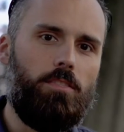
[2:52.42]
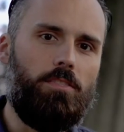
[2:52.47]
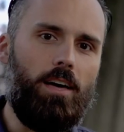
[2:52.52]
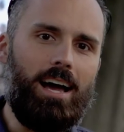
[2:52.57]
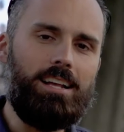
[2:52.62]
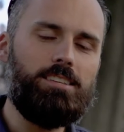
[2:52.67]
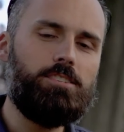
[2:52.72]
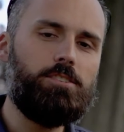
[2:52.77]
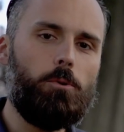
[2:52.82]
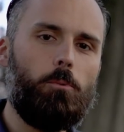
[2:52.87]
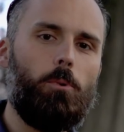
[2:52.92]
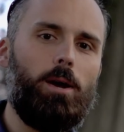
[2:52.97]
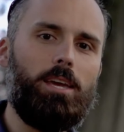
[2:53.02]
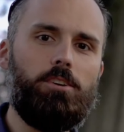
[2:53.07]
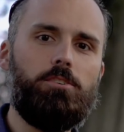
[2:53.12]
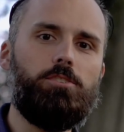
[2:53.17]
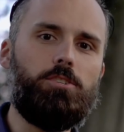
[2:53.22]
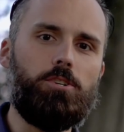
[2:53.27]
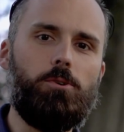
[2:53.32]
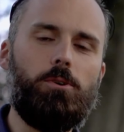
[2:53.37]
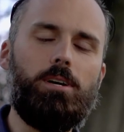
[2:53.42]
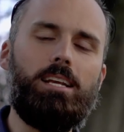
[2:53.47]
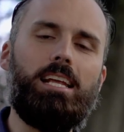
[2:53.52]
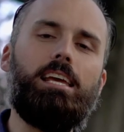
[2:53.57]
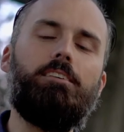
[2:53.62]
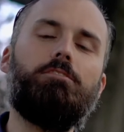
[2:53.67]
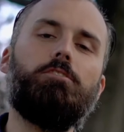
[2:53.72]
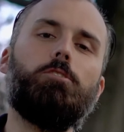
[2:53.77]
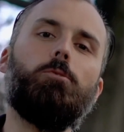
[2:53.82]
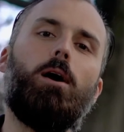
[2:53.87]
That's the way you do it
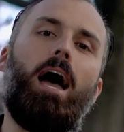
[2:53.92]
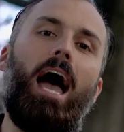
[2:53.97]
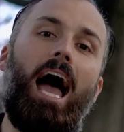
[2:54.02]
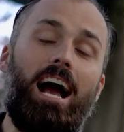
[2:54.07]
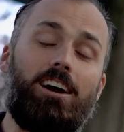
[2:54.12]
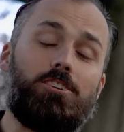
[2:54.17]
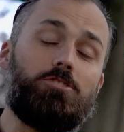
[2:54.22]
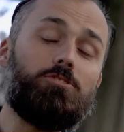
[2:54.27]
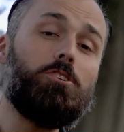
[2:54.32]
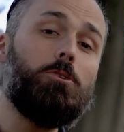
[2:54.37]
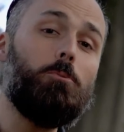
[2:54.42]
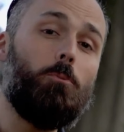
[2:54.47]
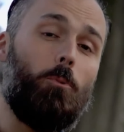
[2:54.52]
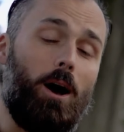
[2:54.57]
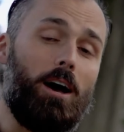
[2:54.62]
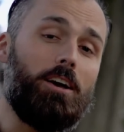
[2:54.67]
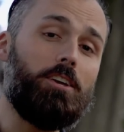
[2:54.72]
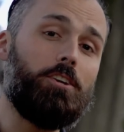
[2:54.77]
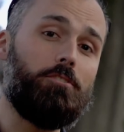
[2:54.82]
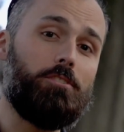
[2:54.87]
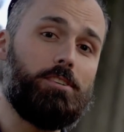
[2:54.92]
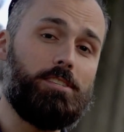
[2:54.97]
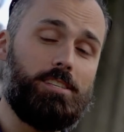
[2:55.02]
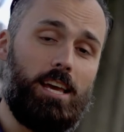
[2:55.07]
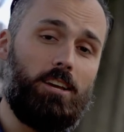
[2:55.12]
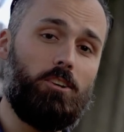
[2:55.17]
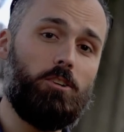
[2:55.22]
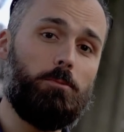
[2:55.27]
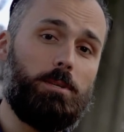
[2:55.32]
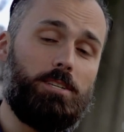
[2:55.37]
if you actually want your
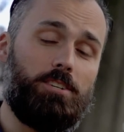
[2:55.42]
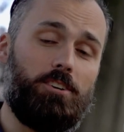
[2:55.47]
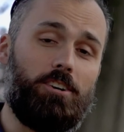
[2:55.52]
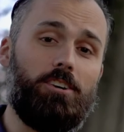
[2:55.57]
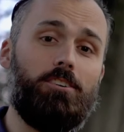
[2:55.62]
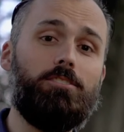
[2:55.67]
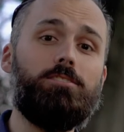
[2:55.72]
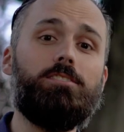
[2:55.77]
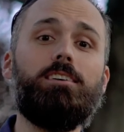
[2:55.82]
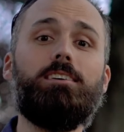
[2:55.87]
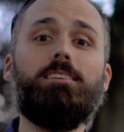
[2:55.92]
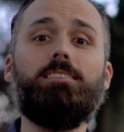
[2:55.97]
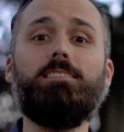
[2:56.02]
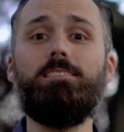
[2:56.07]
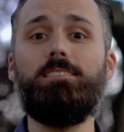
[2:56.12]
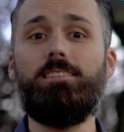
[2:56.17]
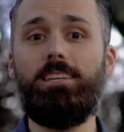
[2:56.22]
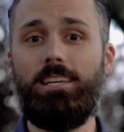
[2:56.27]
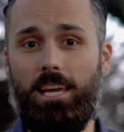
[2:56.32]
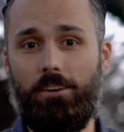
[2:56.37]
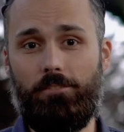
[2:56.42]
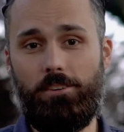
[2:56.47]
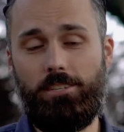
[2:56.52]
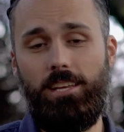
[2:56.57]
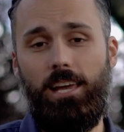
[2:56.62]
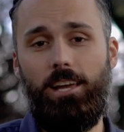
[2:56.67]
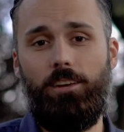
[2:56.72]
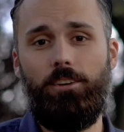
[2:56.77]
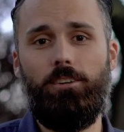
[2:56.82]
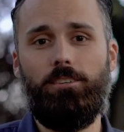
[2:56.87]
recycled materials to get
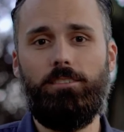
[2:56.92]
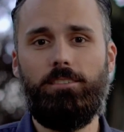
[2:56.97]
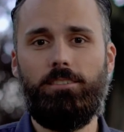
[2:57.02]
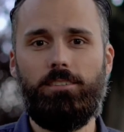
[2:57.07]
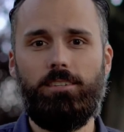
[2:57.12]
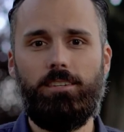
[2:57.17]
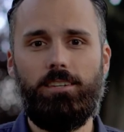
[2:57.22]
recycled.